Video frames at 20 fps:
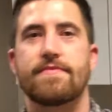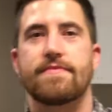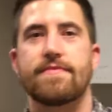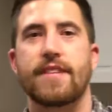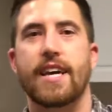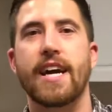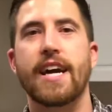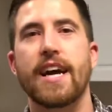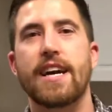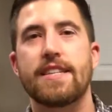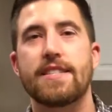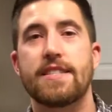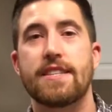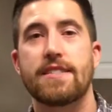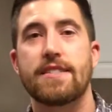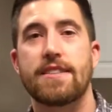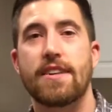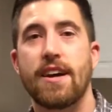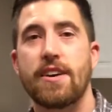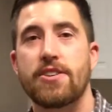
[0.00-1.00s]
Hey guys,
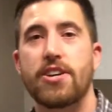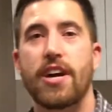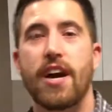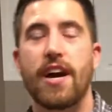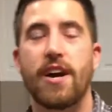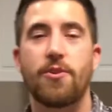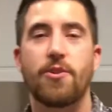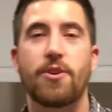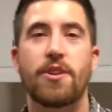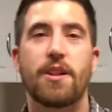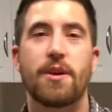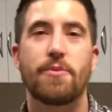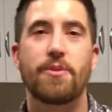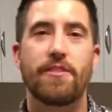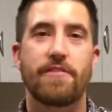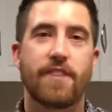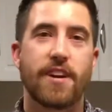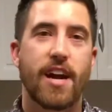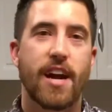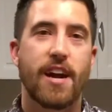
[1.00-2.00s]
this is Dr. Kyle with Columbia
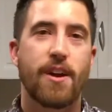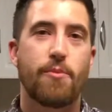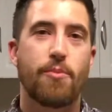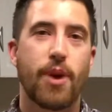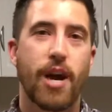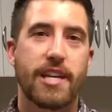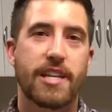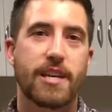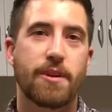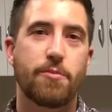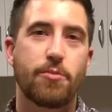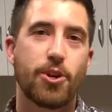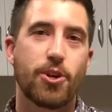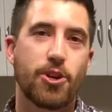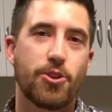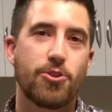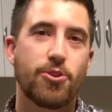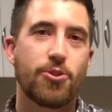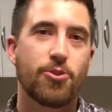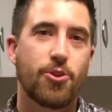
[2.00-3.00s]
River Chiropractic,
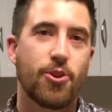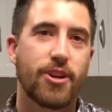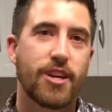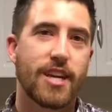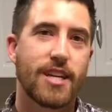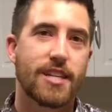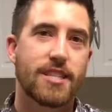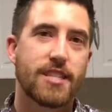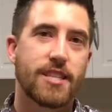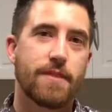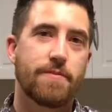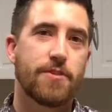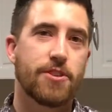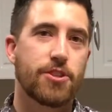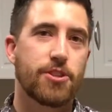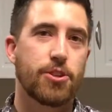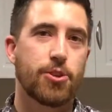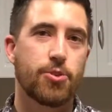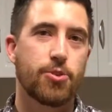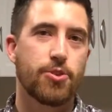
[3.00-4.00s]
bringing you your next tip for
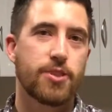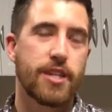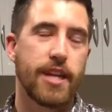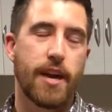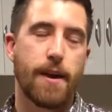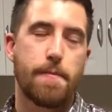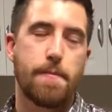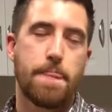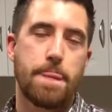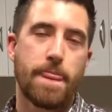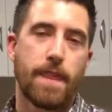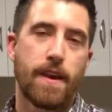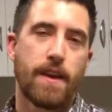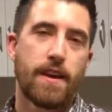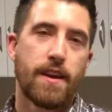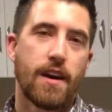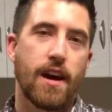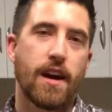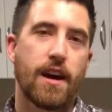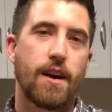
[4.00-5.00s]
Tuesday.
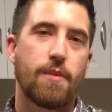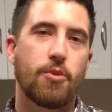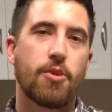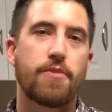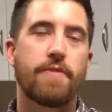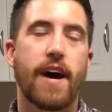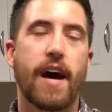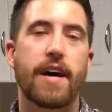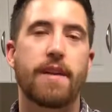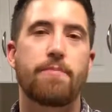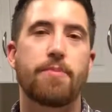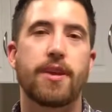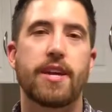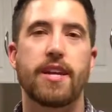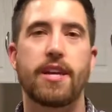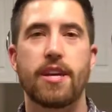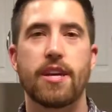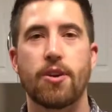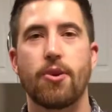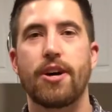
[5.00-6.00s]
We've had
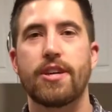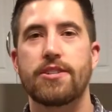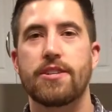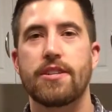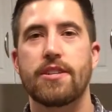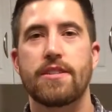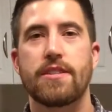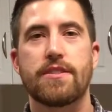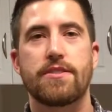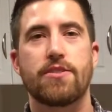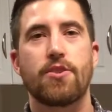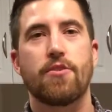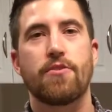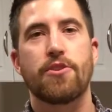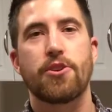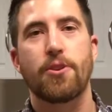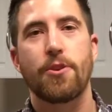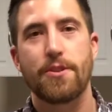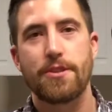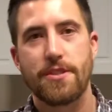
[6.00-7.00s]
plenty of questions over
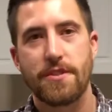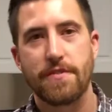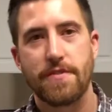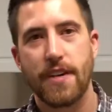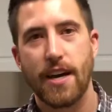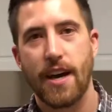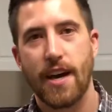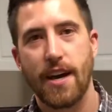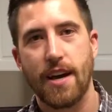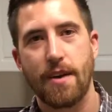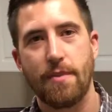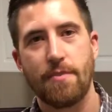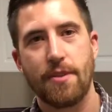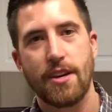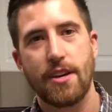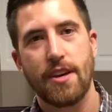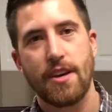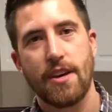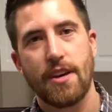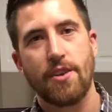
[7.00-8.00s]
the course of time
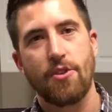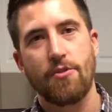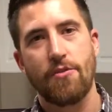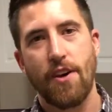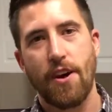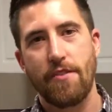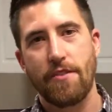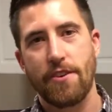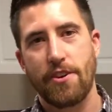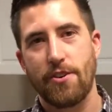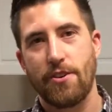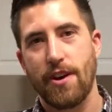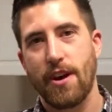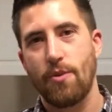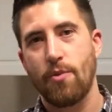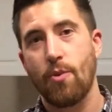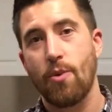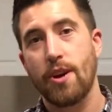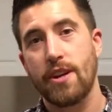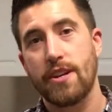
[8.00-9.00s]
revolving
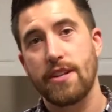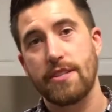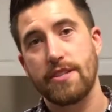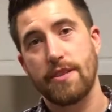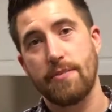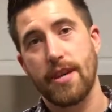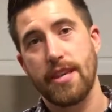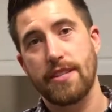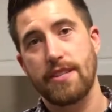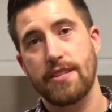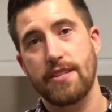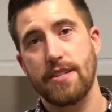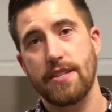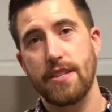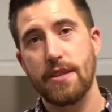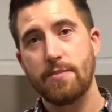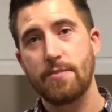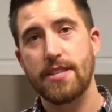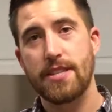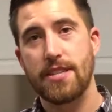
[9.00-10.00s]
around what is the best
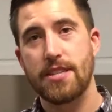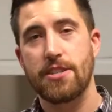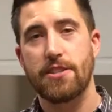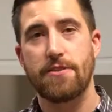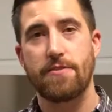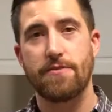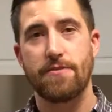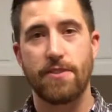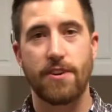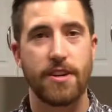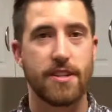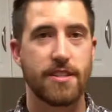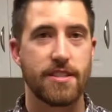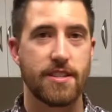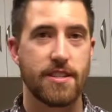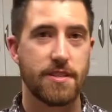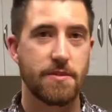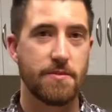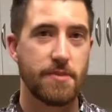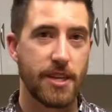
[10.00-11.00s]
sleep position for us
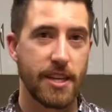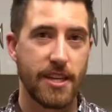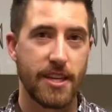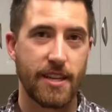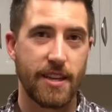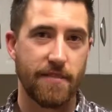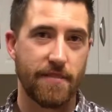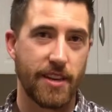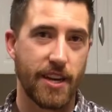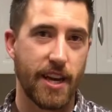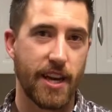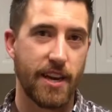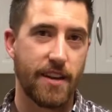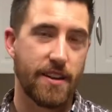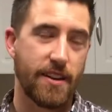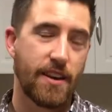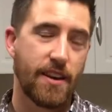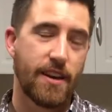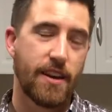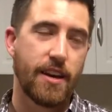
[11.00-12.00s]
to be in every night.
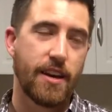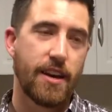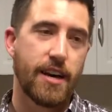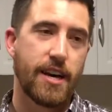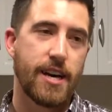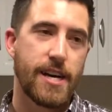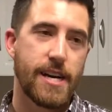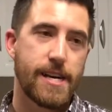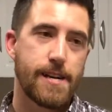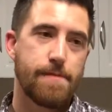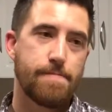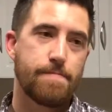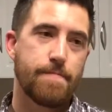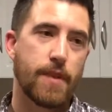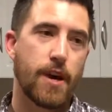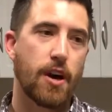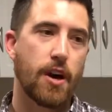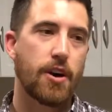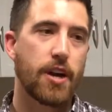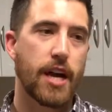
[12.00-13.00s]

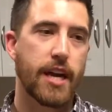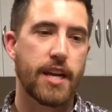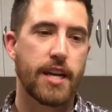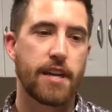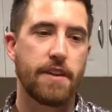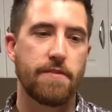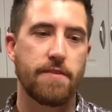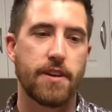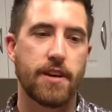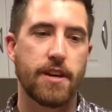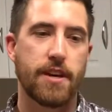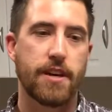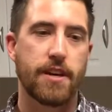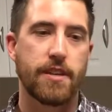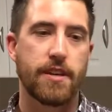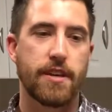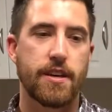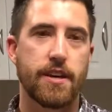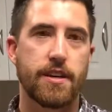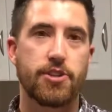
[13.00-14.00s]
I'll kind of give you
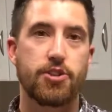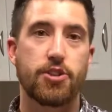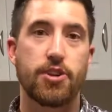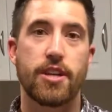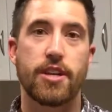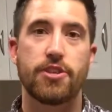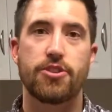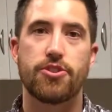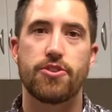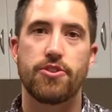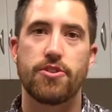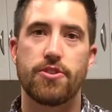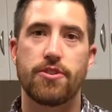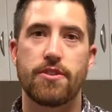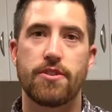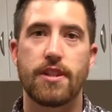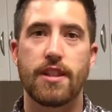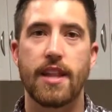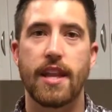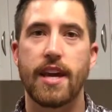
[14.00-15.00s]
the
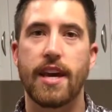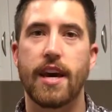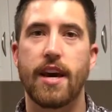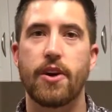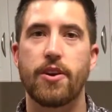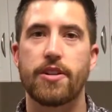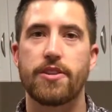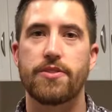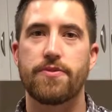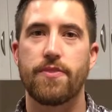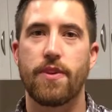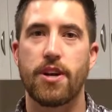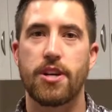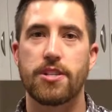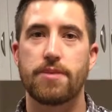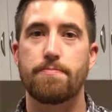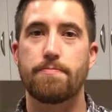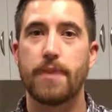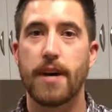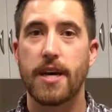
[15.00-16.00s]
traditional layout as far
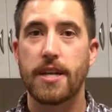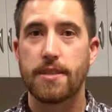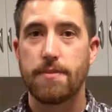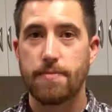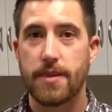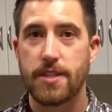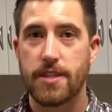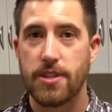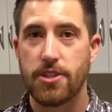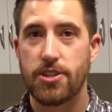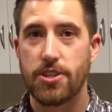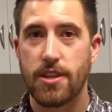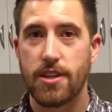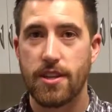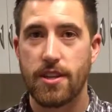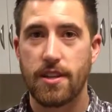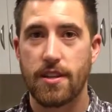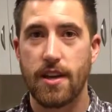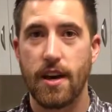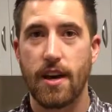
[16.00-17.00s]
as best
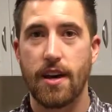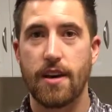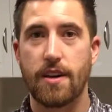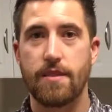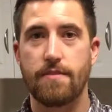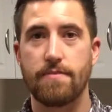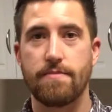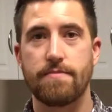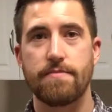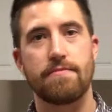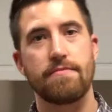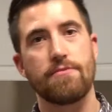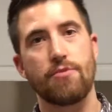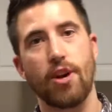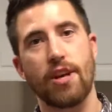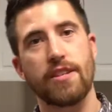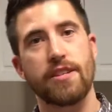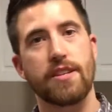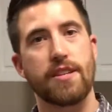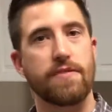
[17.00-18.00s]
position
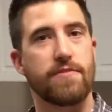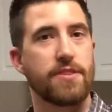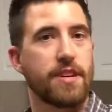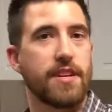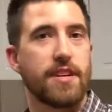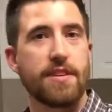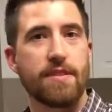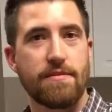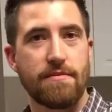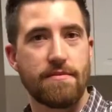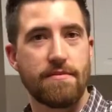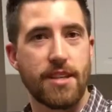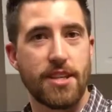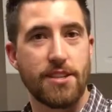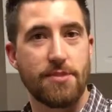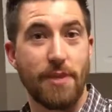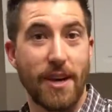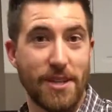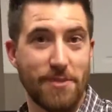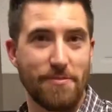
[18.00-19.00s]
relative to
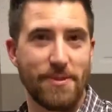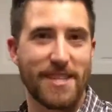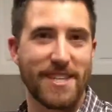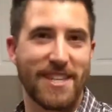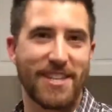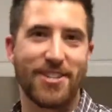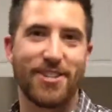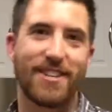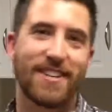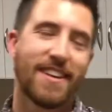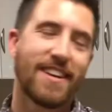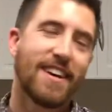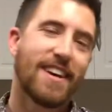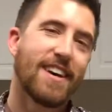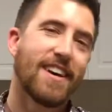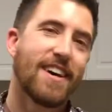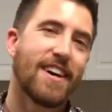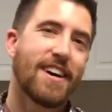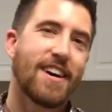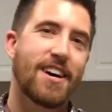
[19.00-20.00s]
least best position
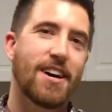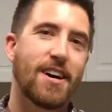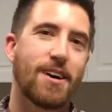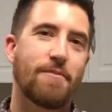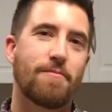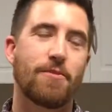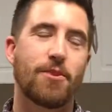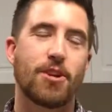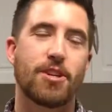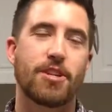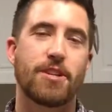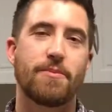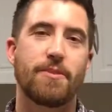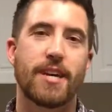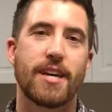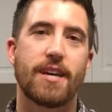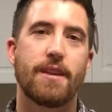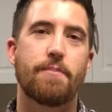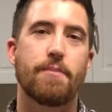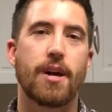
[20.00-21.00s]
for you to
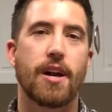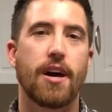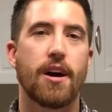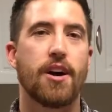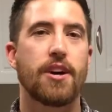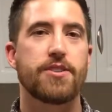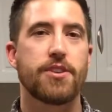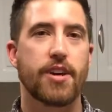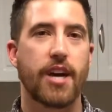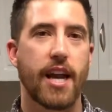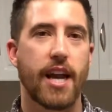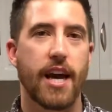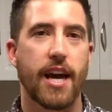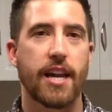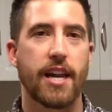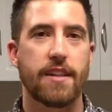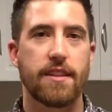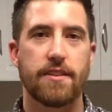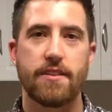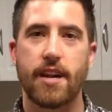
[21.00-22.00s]
be in, but I'll also kind of
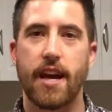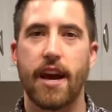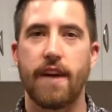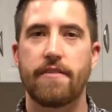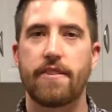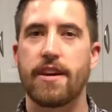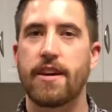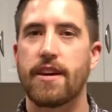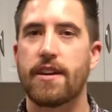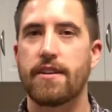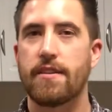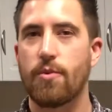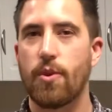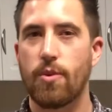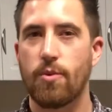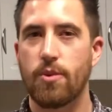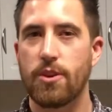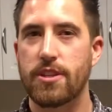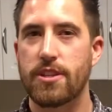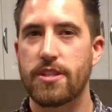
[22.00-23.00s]
add a little caveat
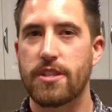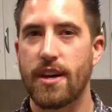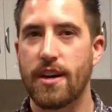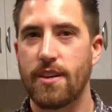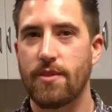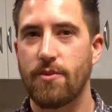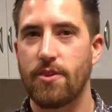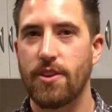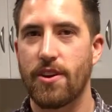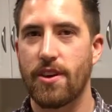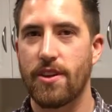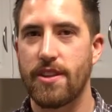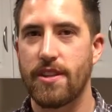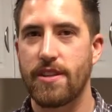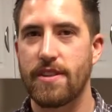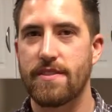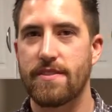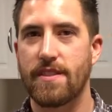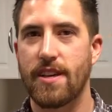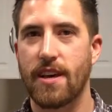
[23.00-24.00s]
when we're done with all
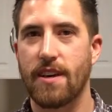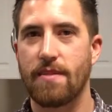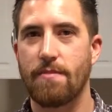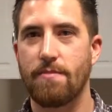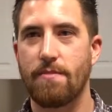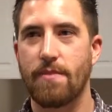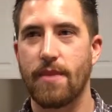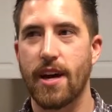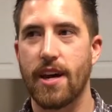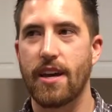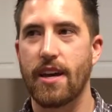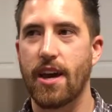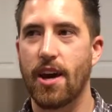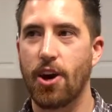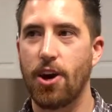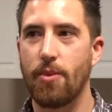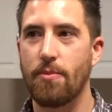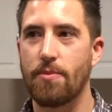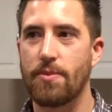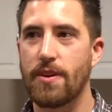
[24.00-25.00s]
this that might
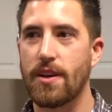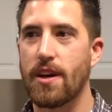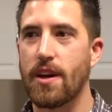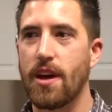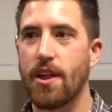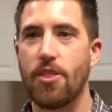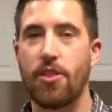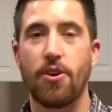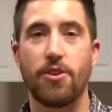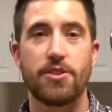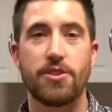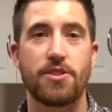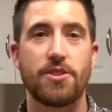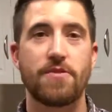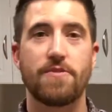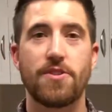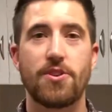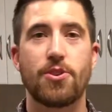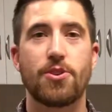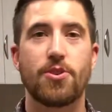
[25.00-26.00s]
help those
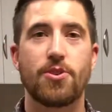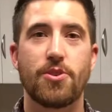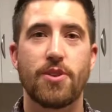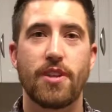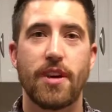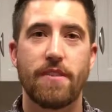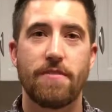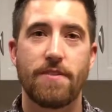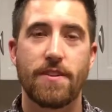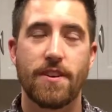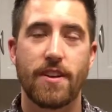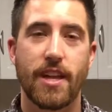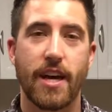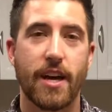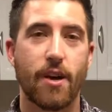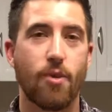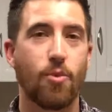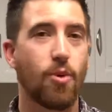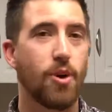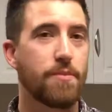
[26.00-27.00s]
of you that feel
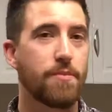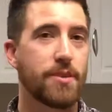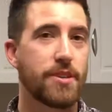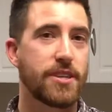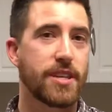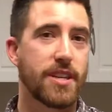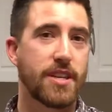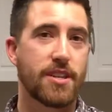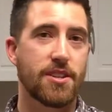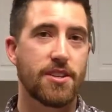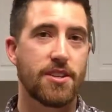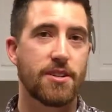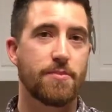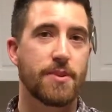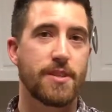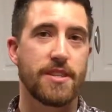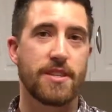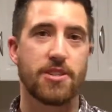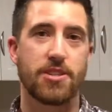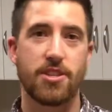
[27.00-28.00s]
like one particular
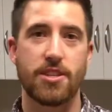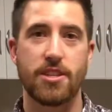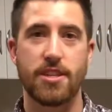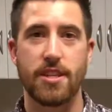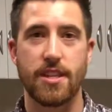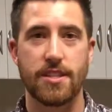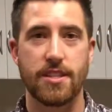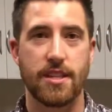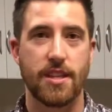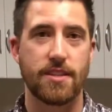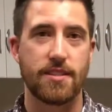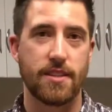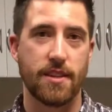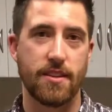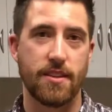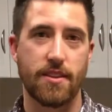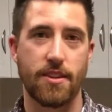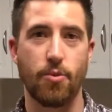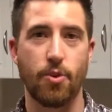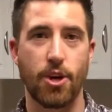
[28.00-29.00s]
position doesn't
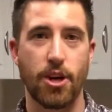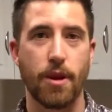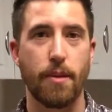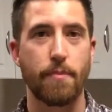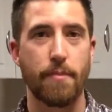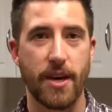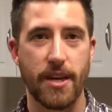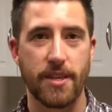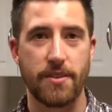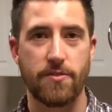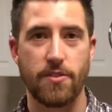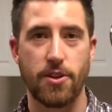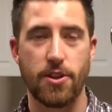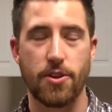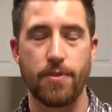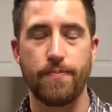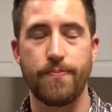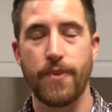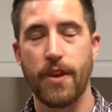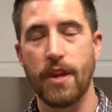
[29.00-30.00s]
necessarily work best for you.